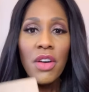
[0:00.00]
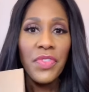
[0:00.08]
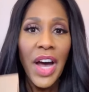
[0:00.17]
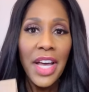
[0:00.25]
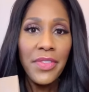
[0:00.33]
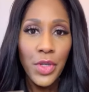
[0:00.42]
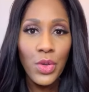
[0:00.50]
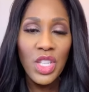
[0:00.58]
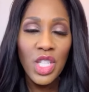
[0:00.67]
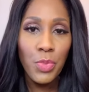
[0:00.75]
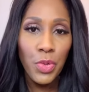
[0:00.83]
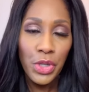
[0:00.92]
Five
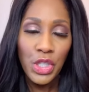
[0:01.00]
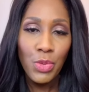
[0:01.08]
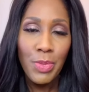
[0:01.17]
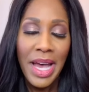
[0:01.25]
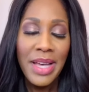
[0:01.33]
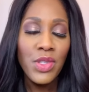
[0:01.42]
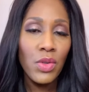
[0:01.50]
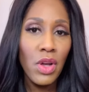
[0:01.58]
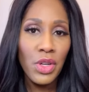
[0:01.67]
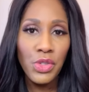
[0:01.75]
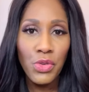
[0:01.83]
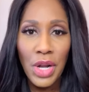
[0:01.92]
uses per each mask, so
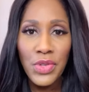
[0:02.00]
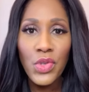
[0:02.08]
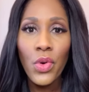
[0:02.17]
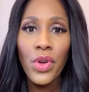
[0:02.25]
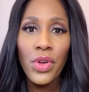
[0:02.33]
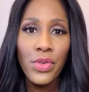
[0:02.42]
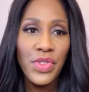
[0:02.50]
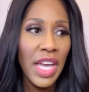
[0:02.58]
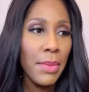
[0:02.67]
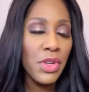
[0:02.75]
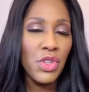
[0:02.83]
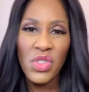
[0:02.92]
long as they're not soil
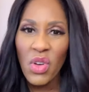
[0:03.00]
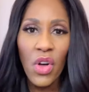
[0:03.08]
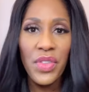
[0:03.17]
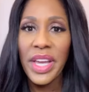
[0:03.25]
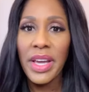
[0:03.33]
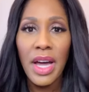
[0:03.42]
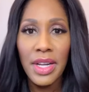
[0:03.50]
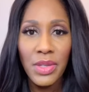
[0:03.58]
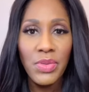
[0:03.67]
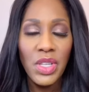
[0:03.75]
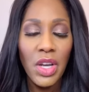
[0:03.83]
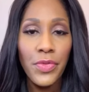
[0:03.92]
damaged, all that kind
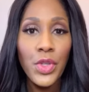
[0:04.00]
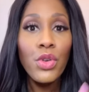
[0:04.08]
of stuff.